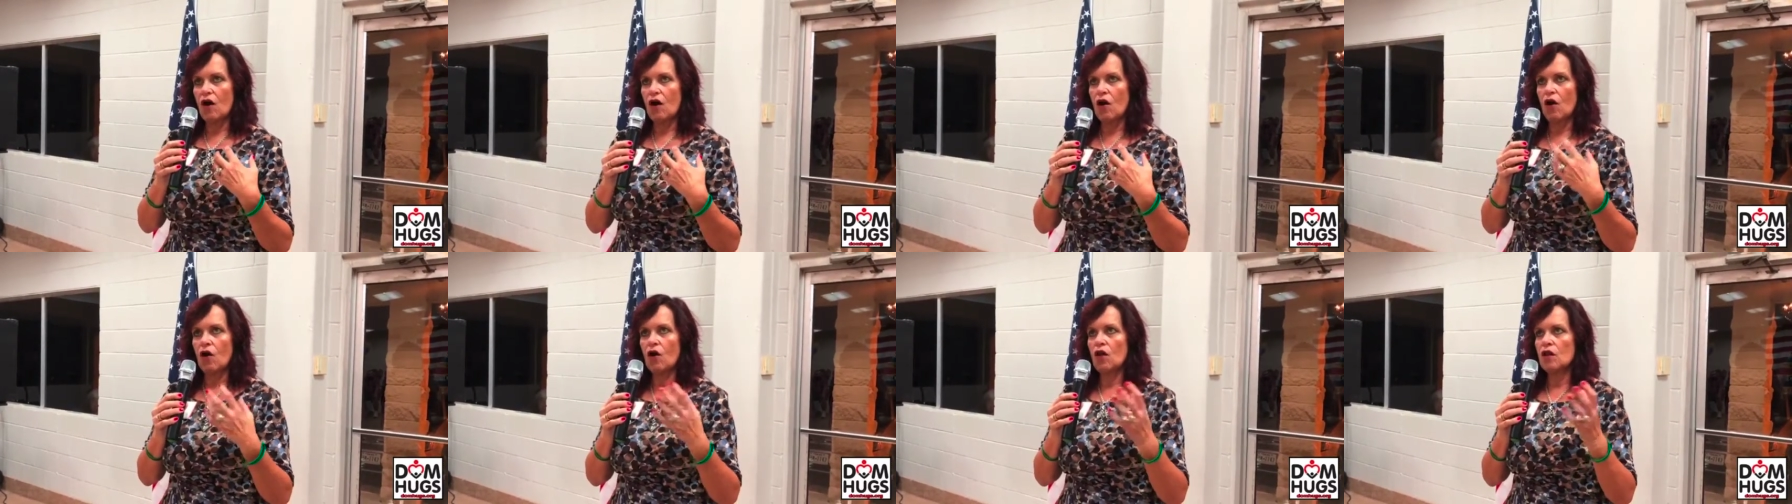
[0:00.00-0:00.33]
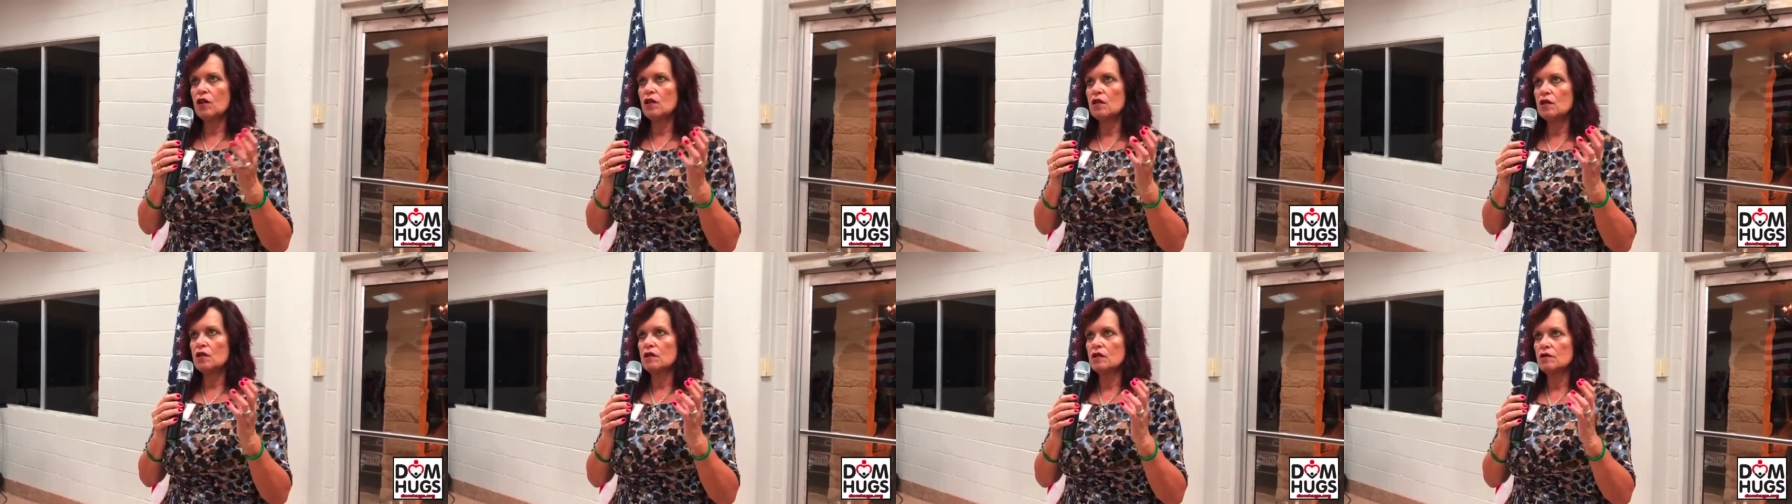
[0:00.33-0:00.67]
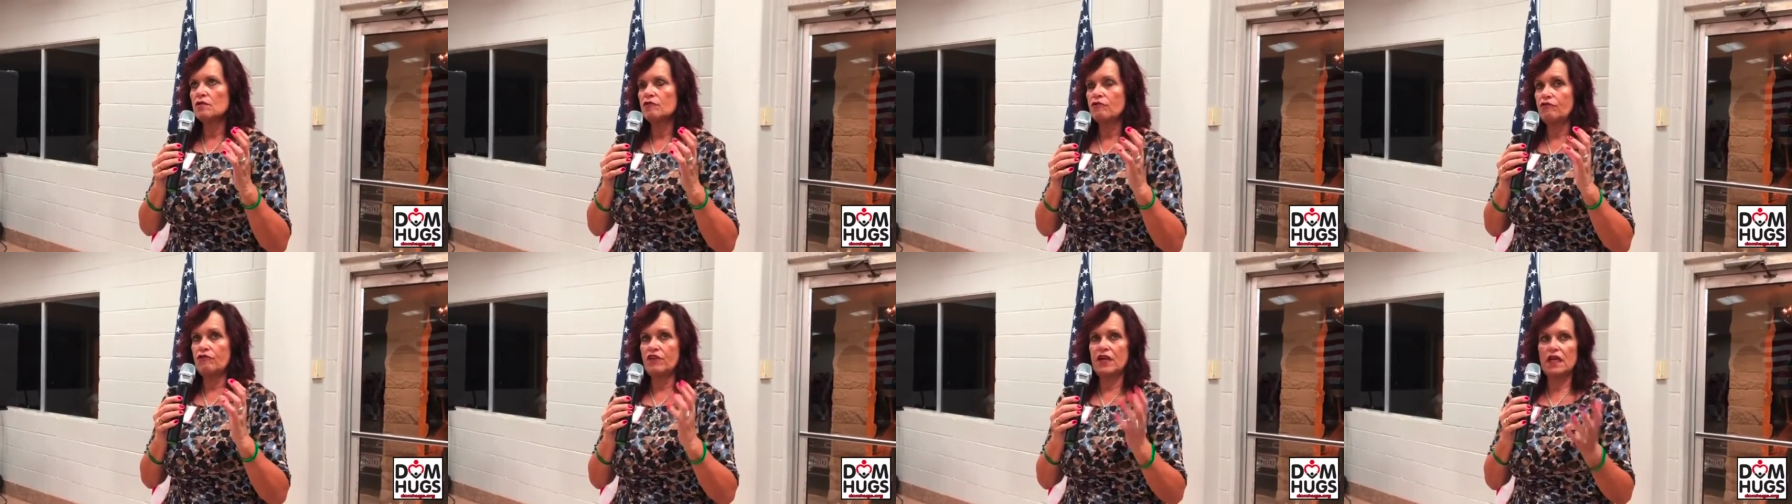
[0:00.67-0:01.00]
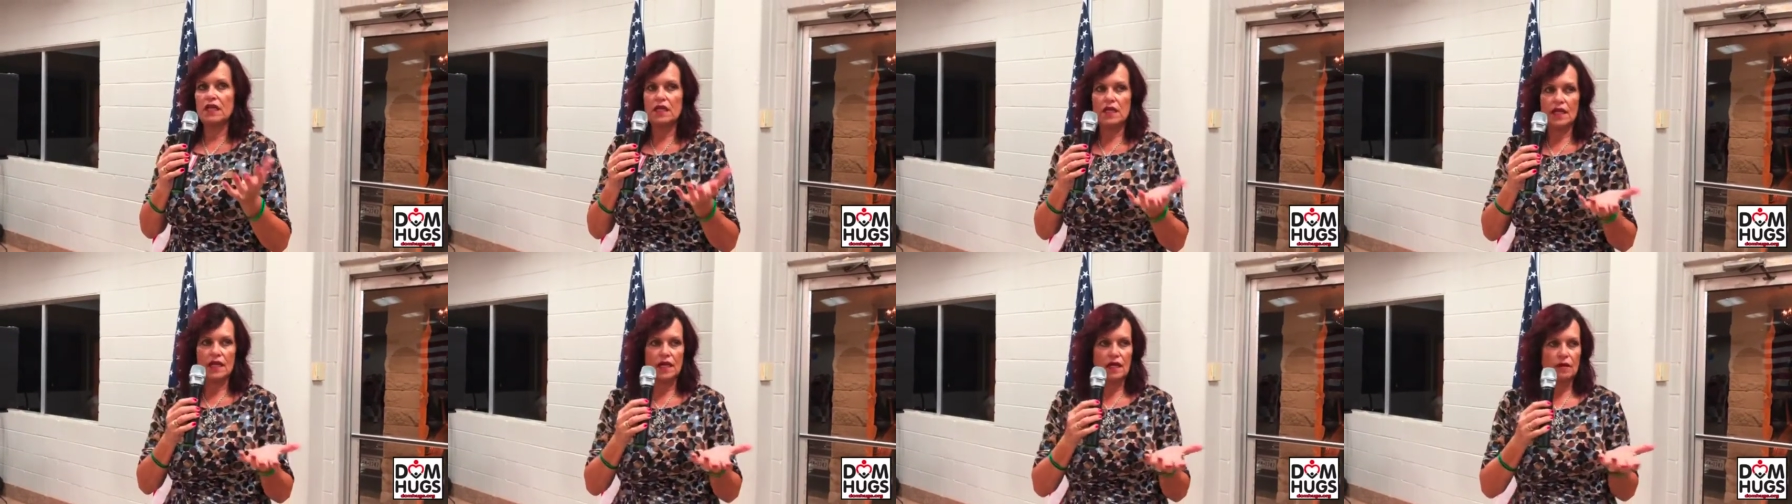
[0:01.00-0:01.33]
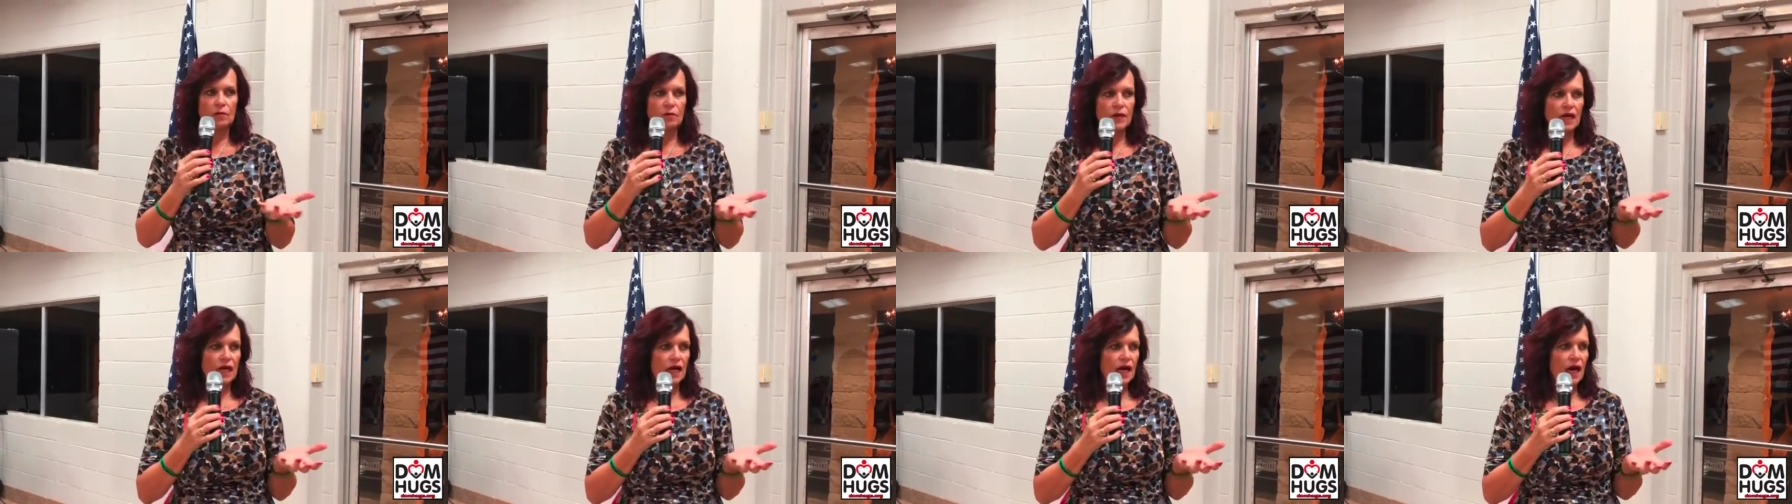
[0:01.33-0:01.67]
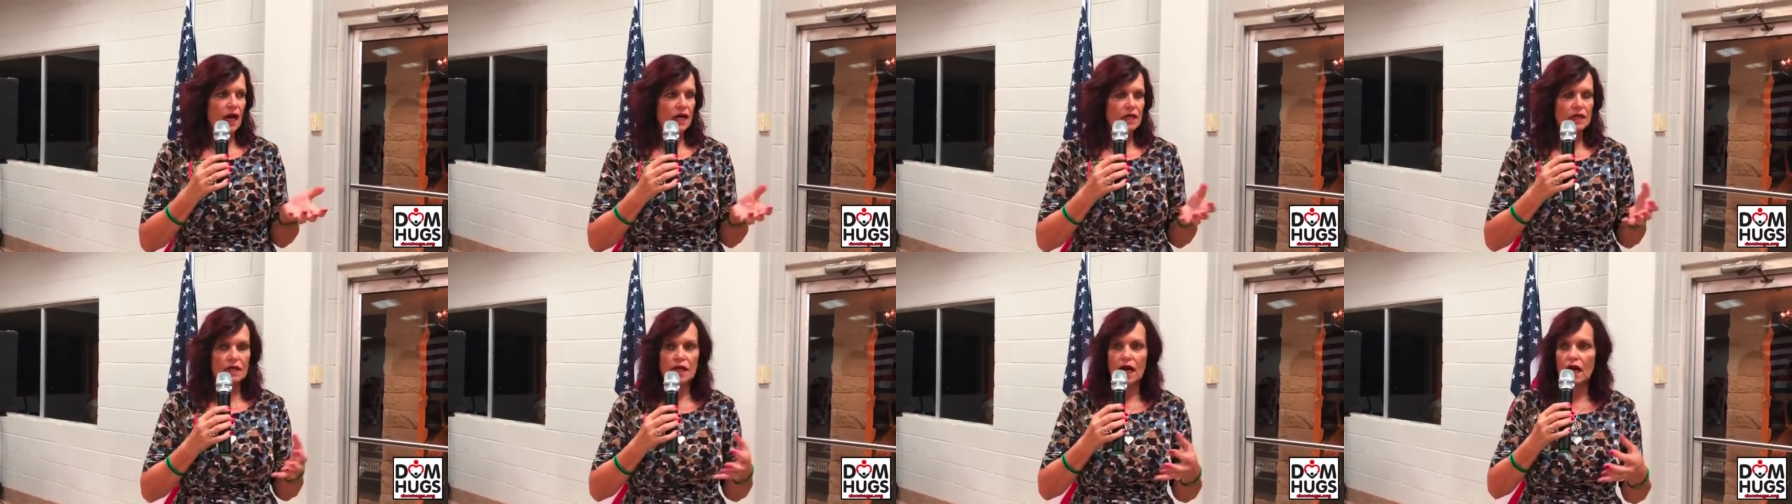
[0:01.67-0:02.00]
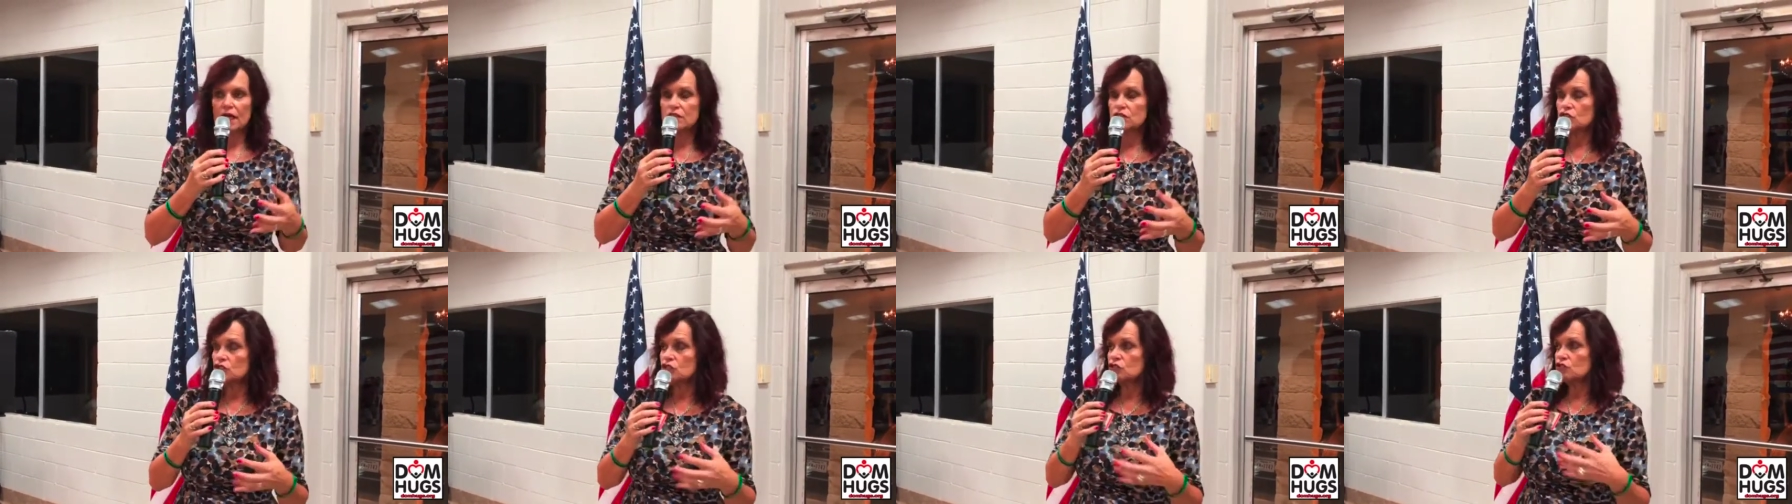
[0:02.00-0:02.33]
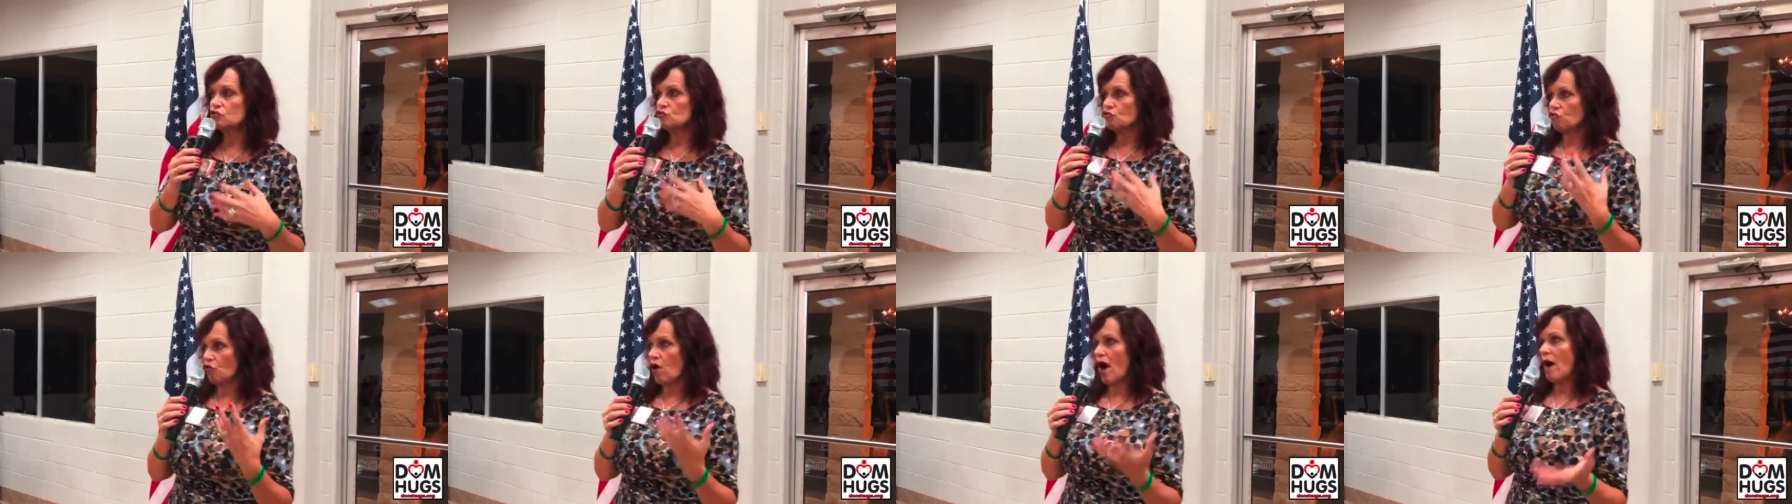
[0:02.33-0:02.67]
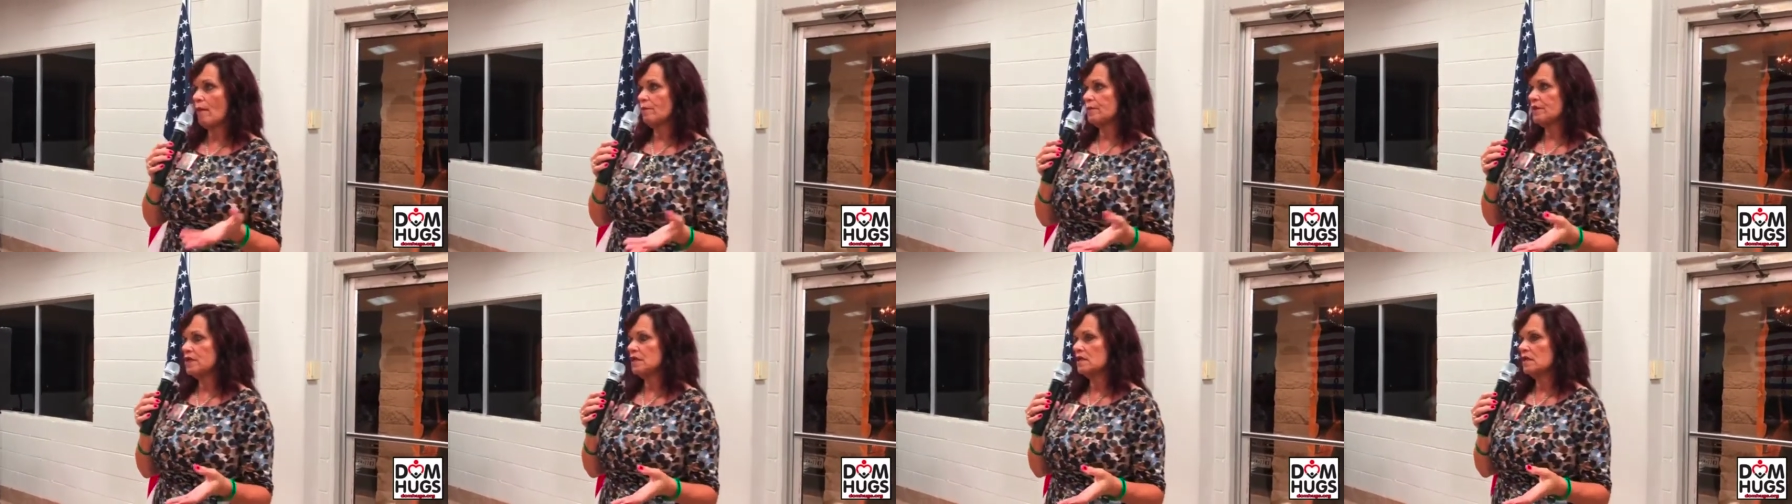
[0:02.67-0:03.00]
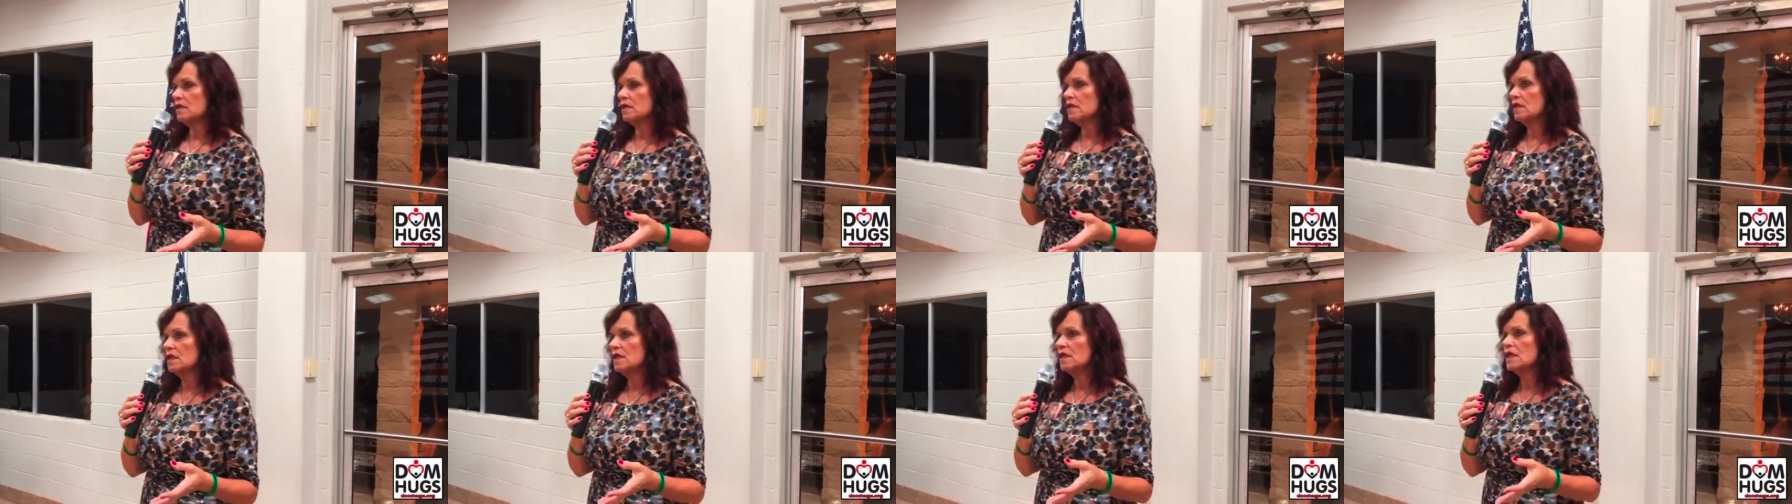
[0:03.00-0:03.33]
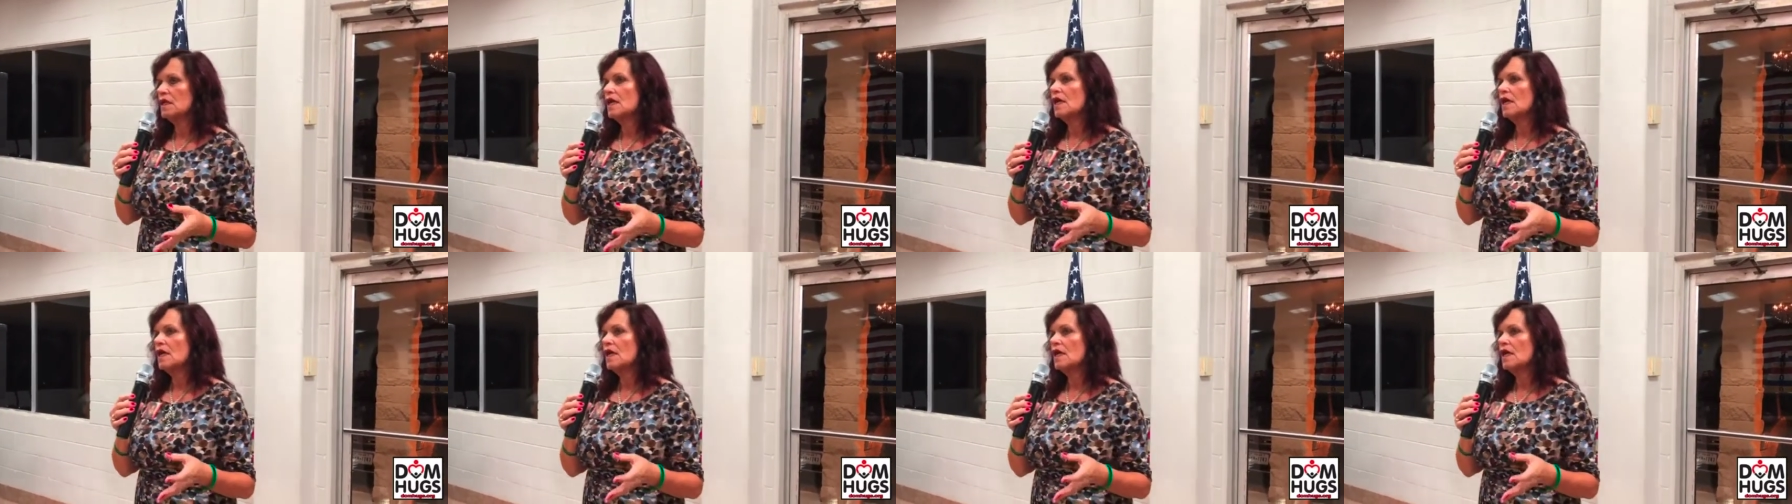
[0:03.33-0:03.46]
all feeling in me. I just dropped.